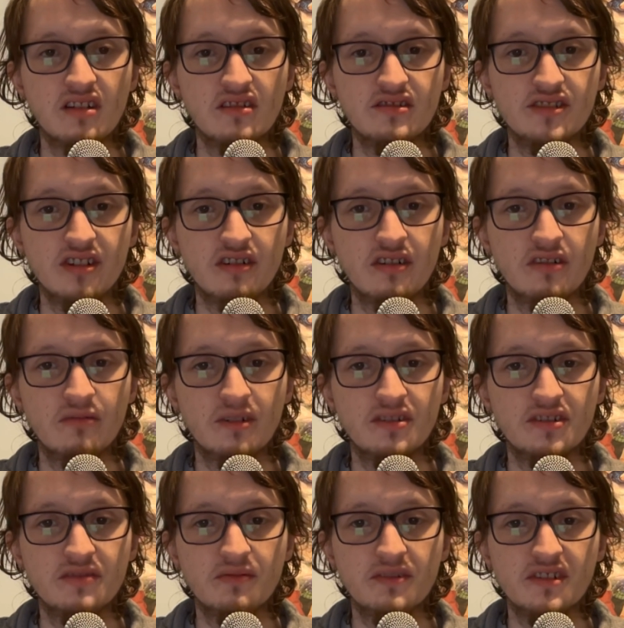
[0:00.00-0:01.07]
Zoro
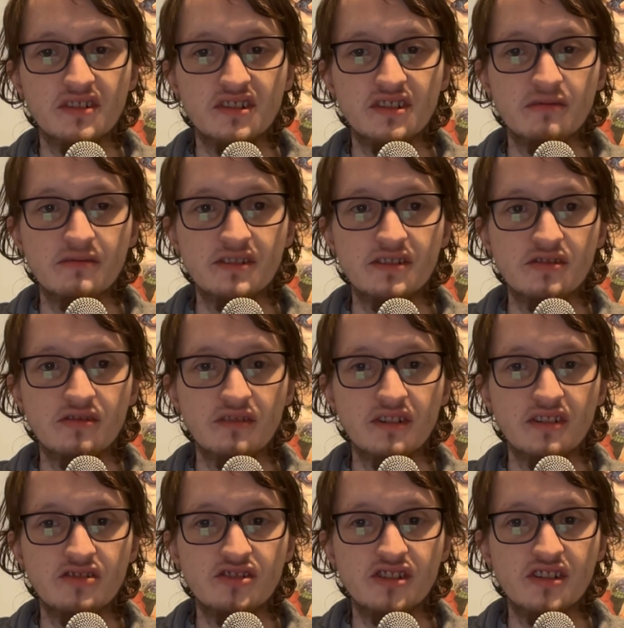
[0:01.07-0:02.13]
wonders what the deal with the
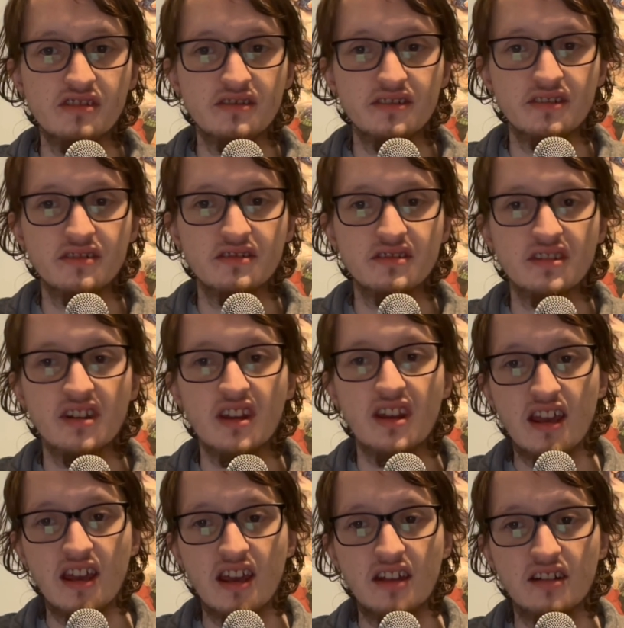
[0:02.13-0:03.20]
talking shield is,
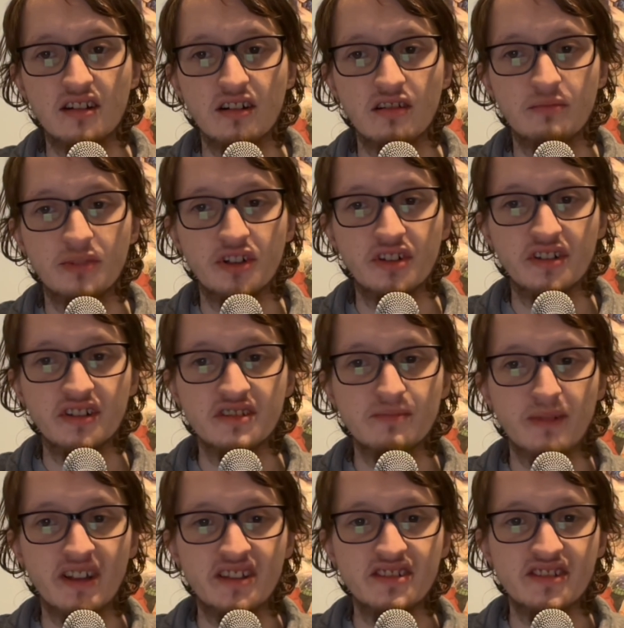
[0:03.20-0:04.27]
and Goldberg
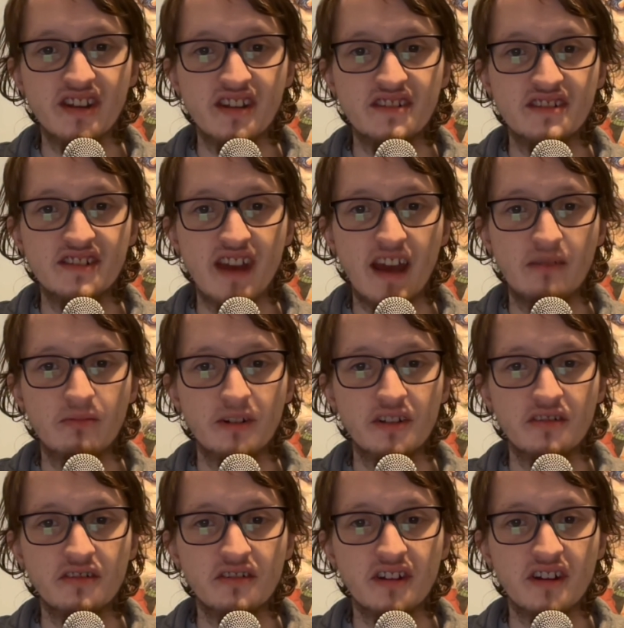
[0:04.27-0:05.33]
explains that his dad went
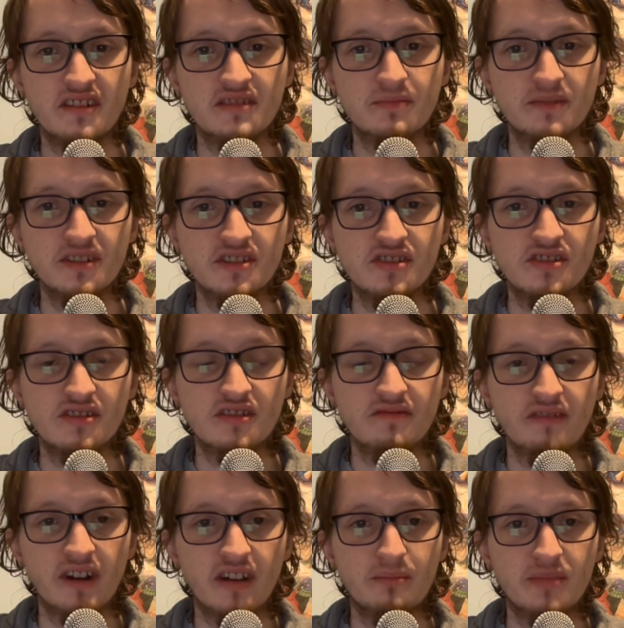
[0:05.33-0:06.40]
on an expedition to
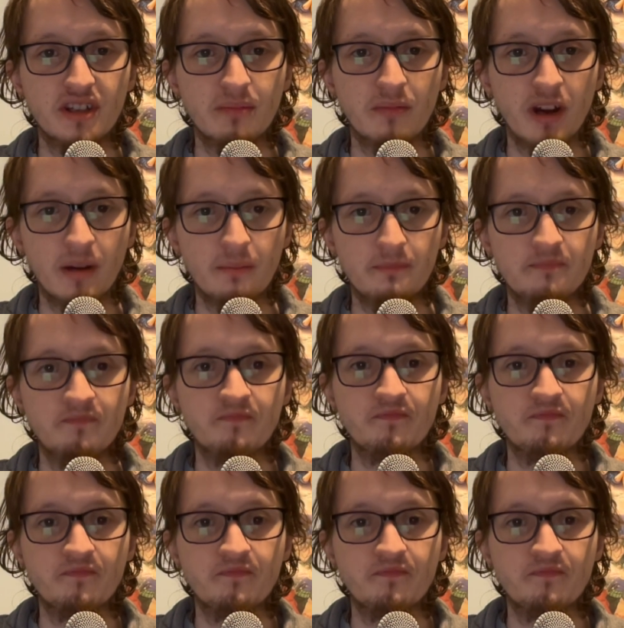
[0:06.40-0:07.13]
fight Big Mom.